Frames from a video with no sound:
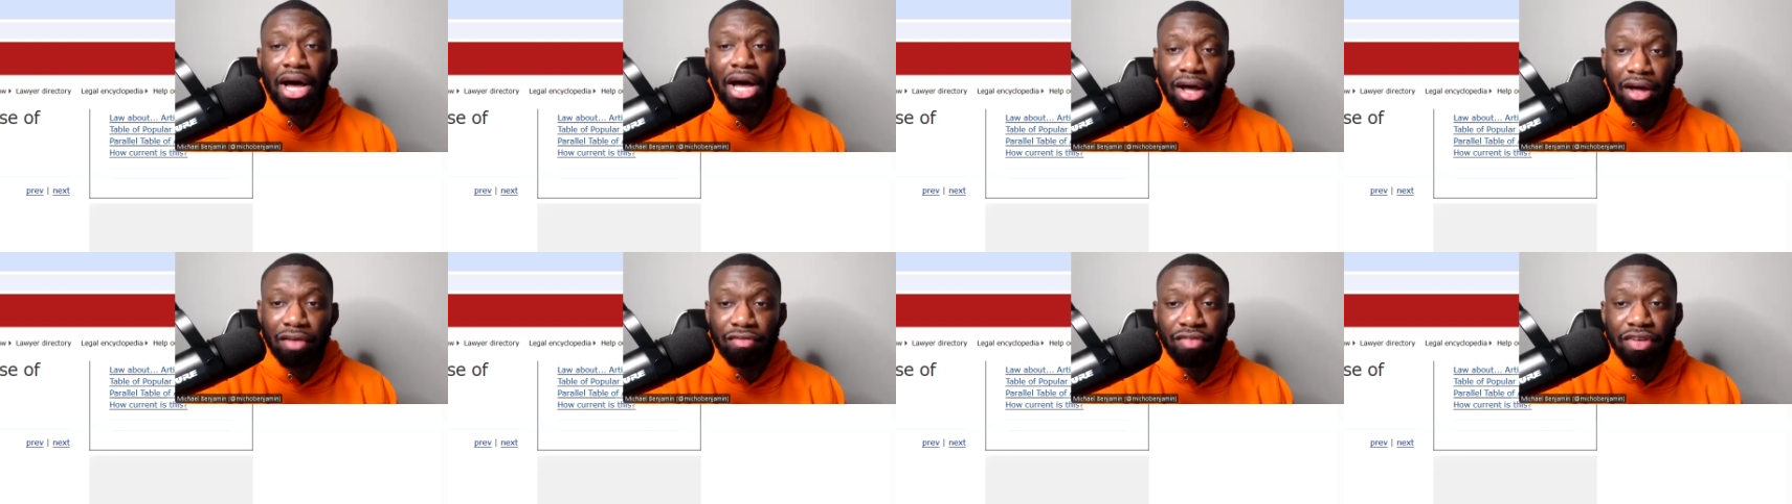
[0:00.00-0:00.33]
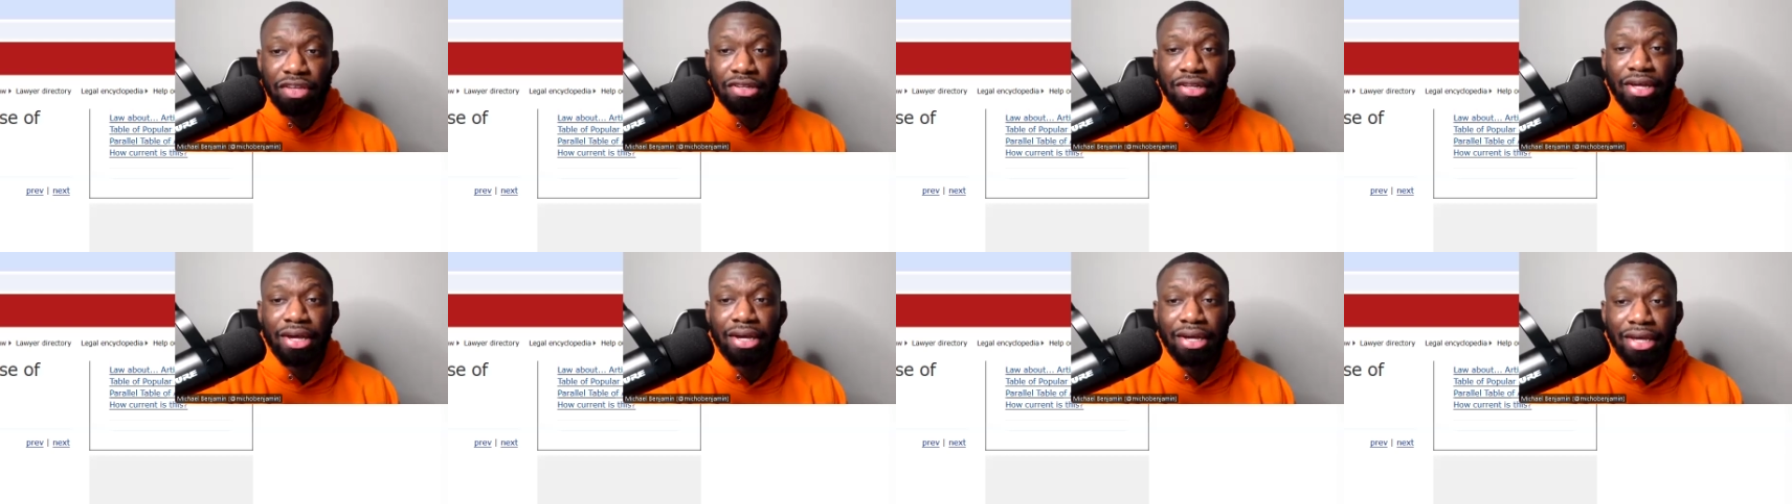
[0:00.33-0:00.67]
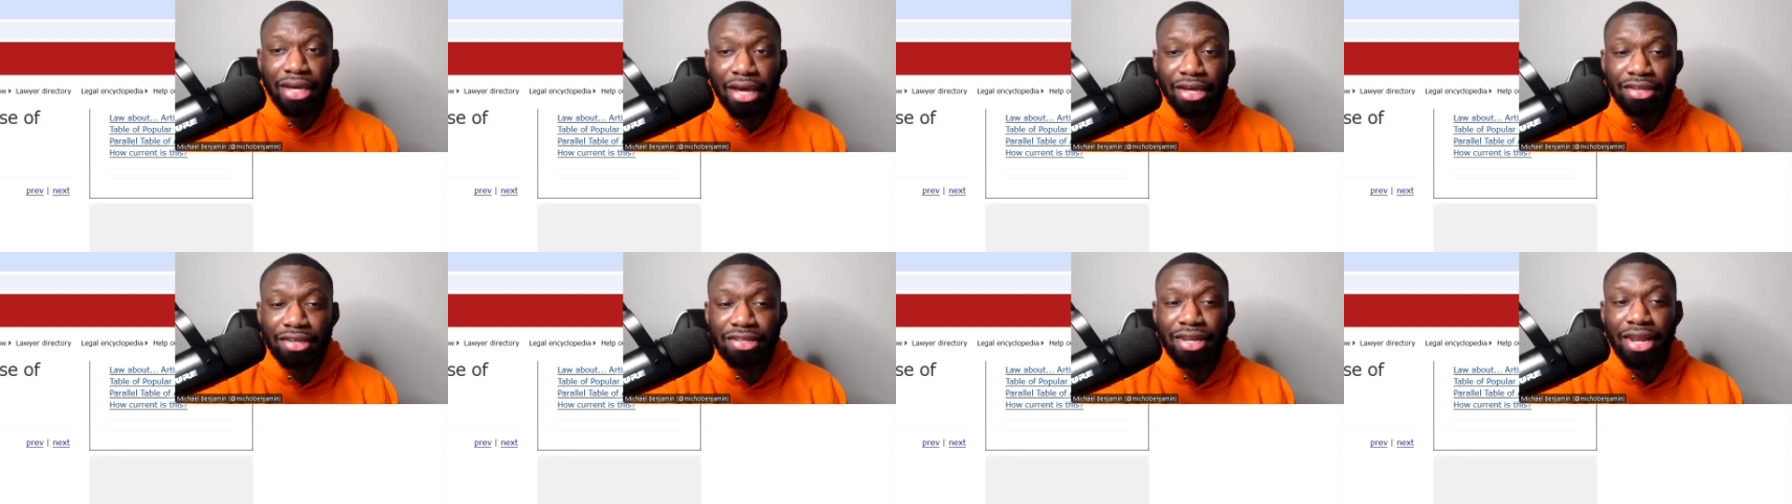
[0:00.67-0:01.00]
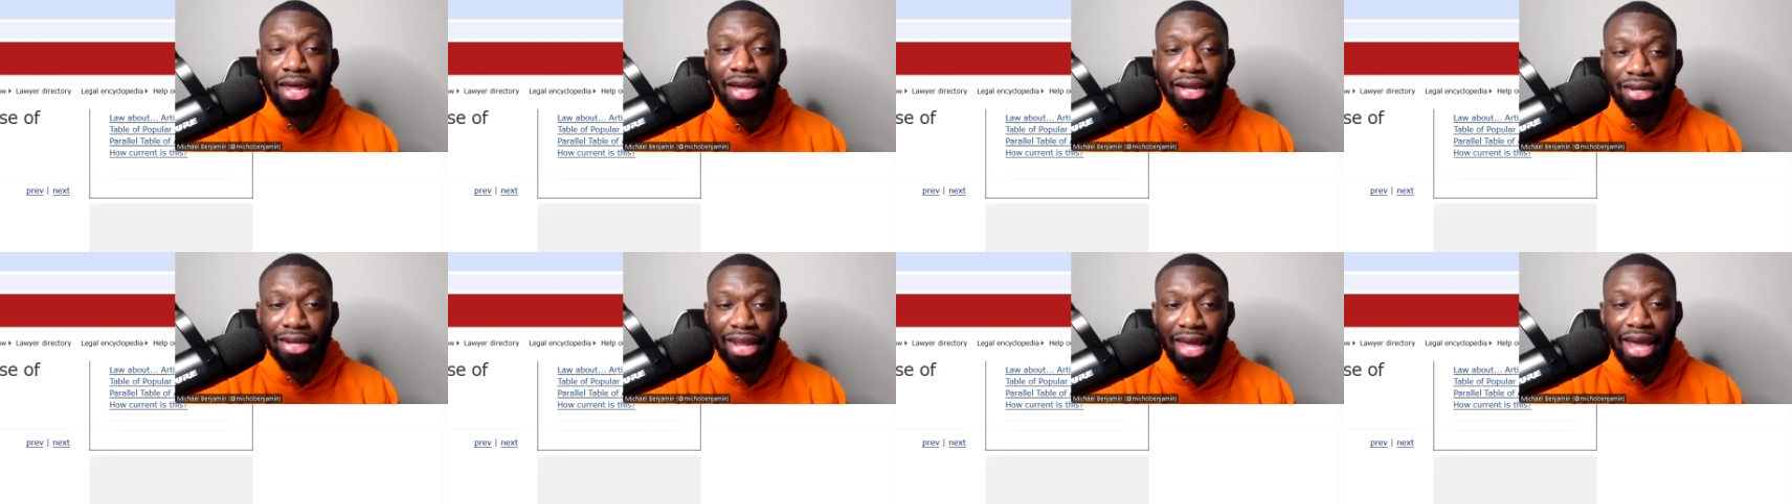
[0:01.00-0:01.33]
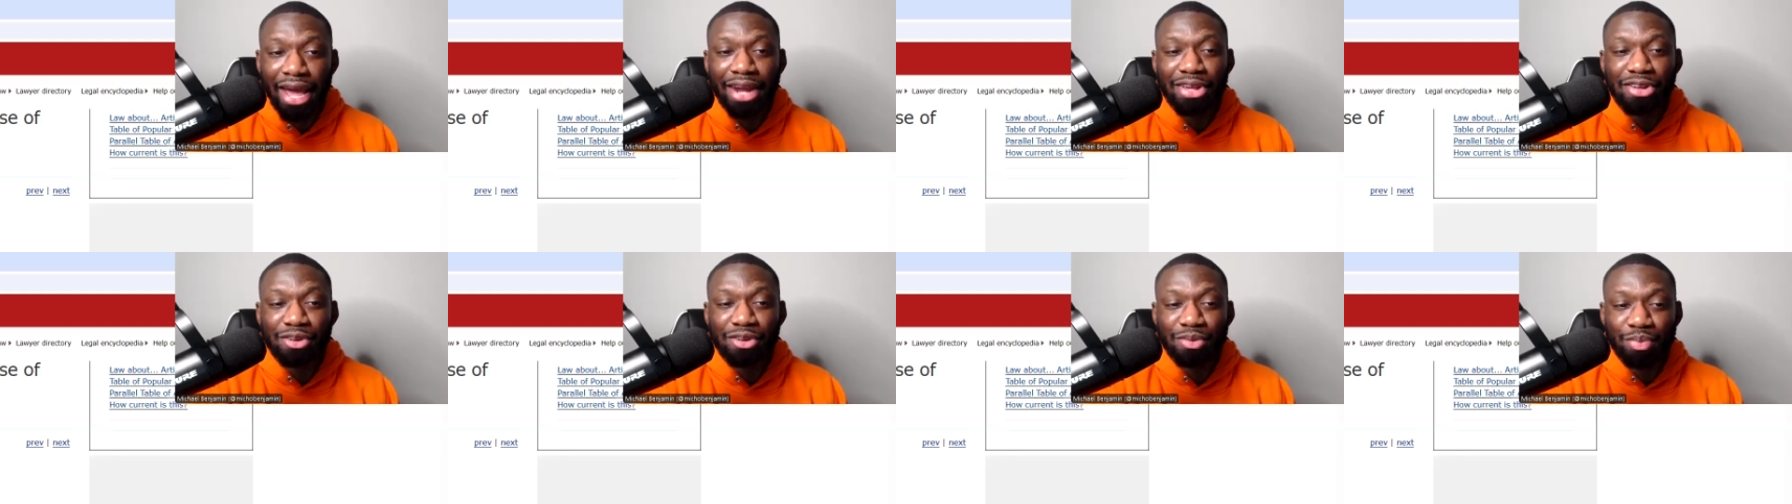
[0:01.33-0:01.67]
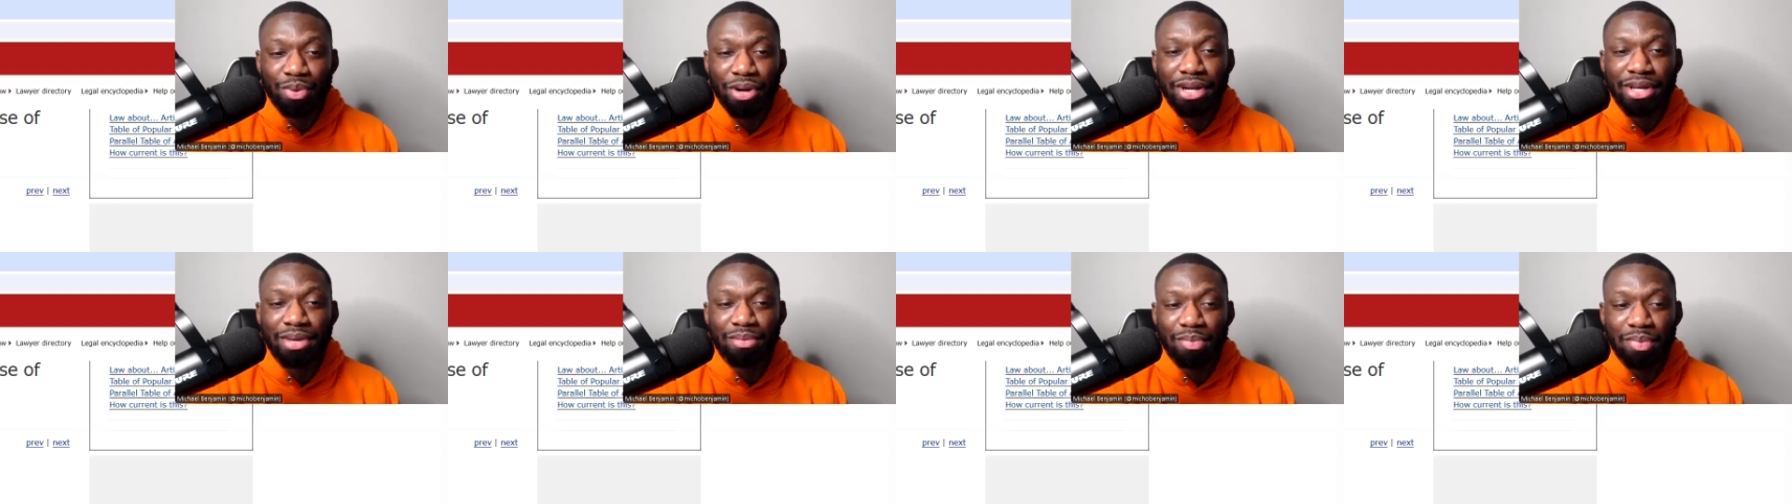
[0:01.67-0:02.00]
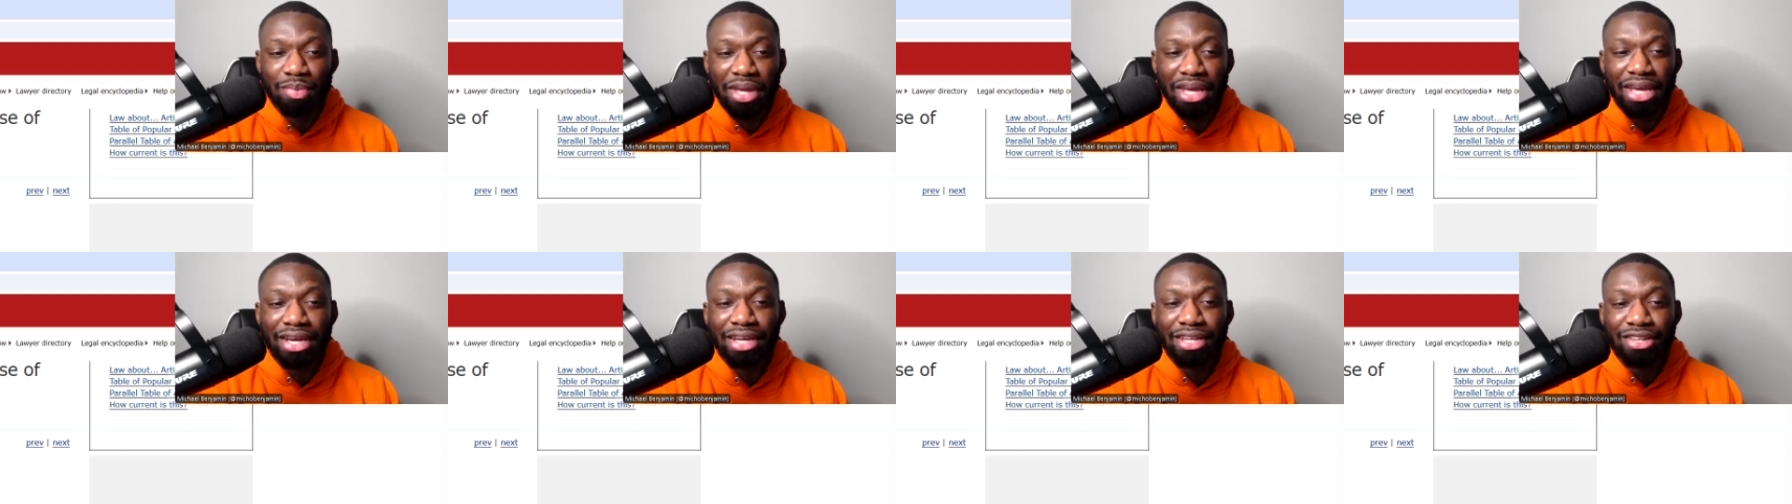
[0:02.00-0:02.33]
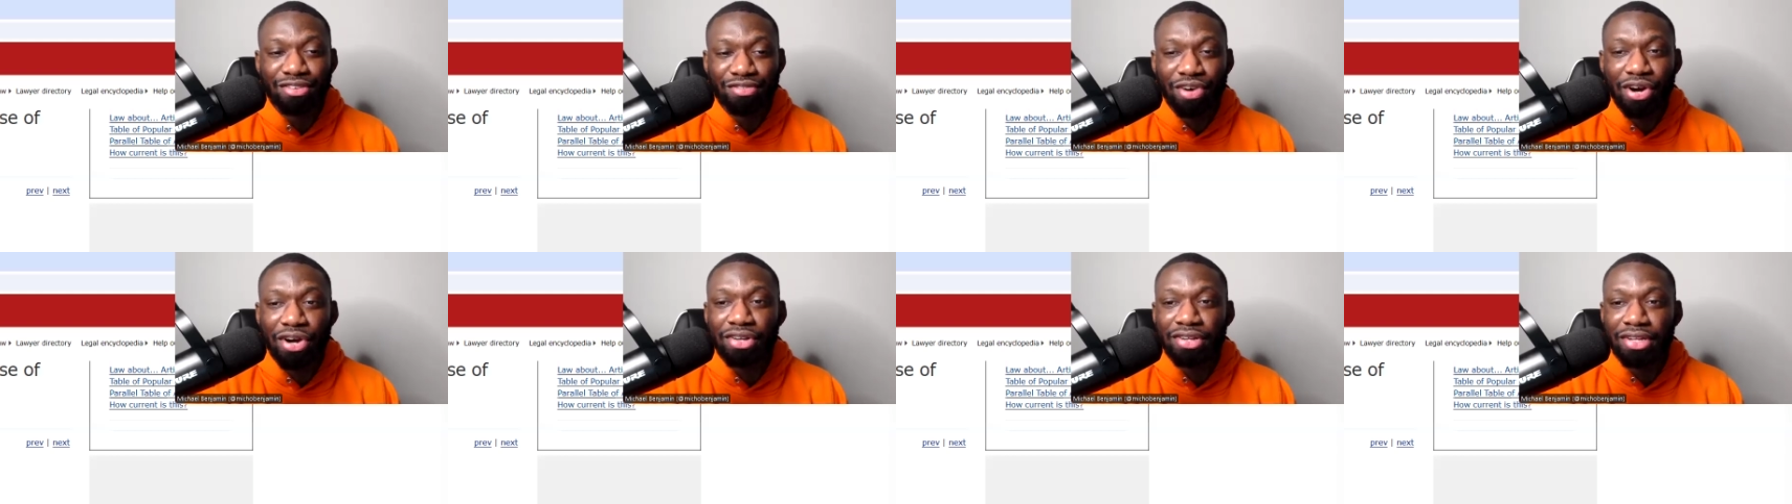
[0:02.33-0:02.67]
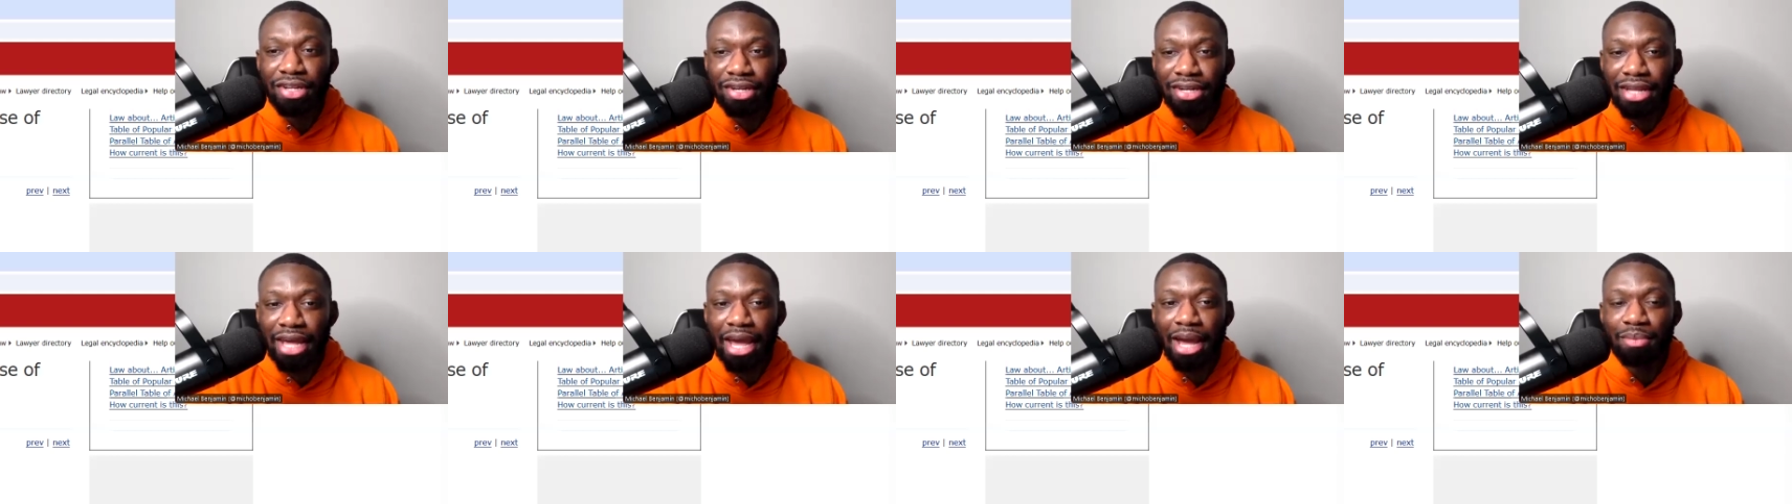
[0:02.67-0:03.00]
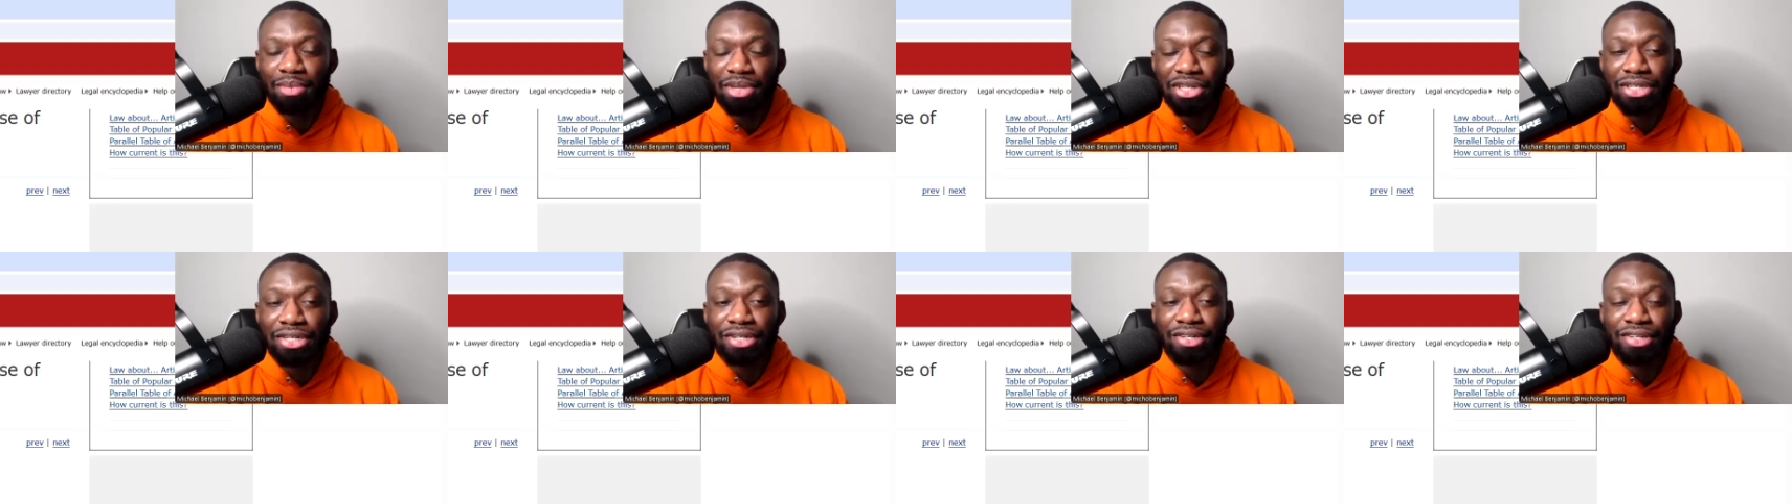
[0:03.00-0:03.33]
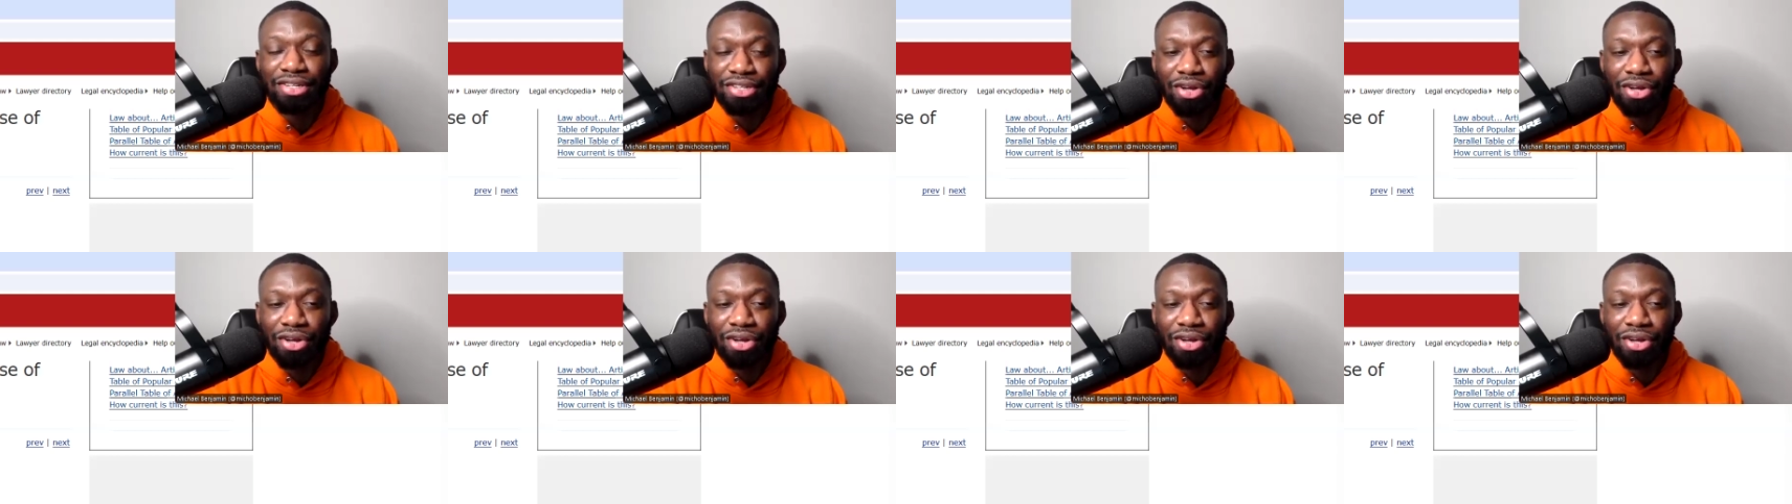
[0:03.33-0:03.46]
obviously, a case like that is pretty big as far as the damages.